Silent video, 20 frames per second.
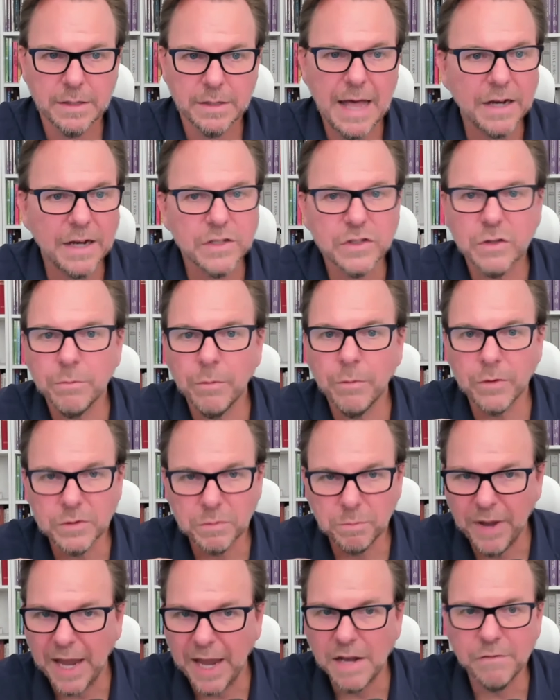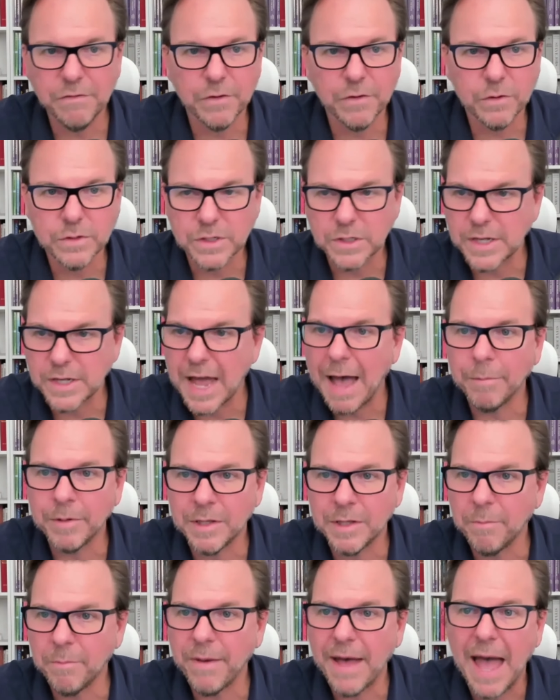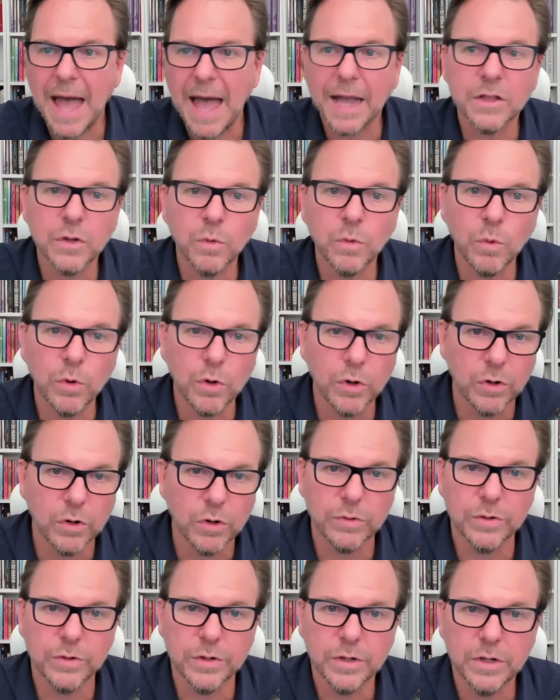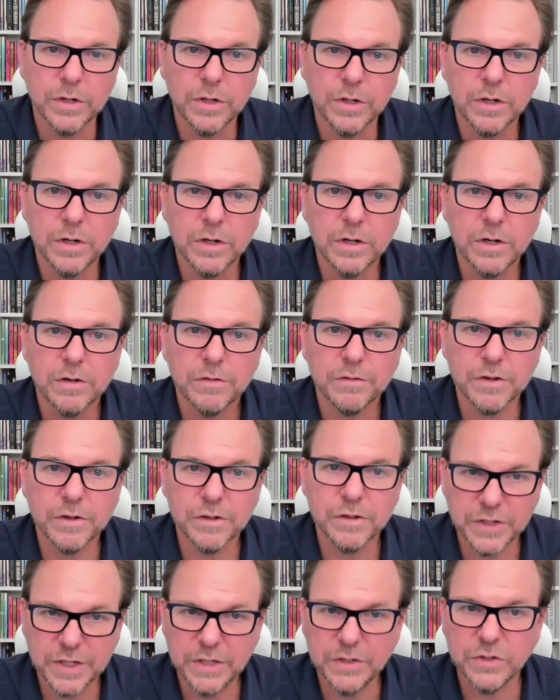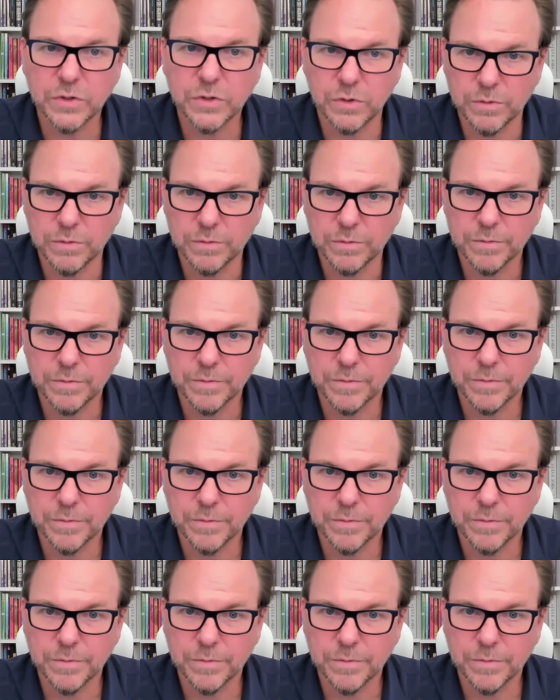That is the most painful stab in the back in the world for Cecil.